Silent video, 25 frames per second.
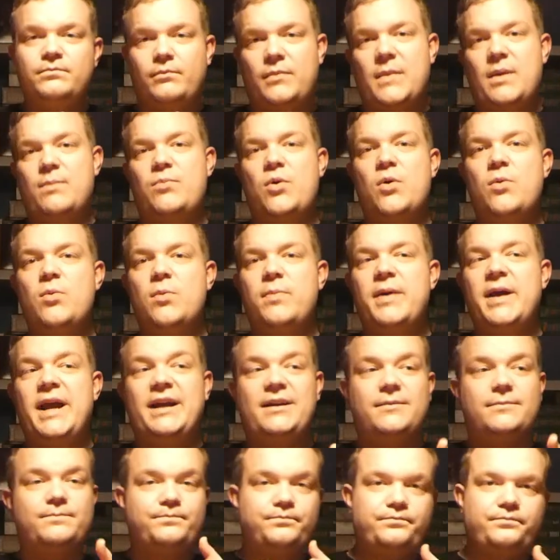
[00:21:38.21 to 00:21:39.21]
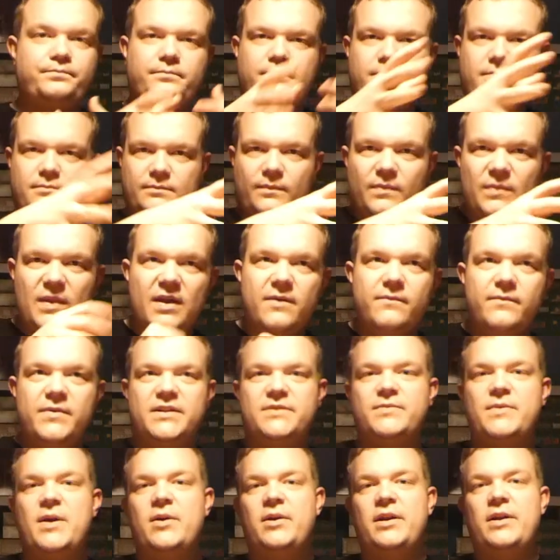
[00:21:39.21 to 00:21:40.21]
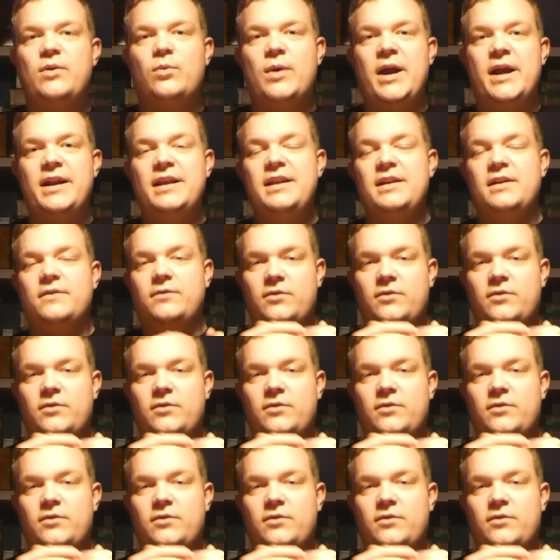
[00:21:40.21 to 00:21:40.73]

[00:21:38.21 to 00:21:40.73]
The promo pack fits right in.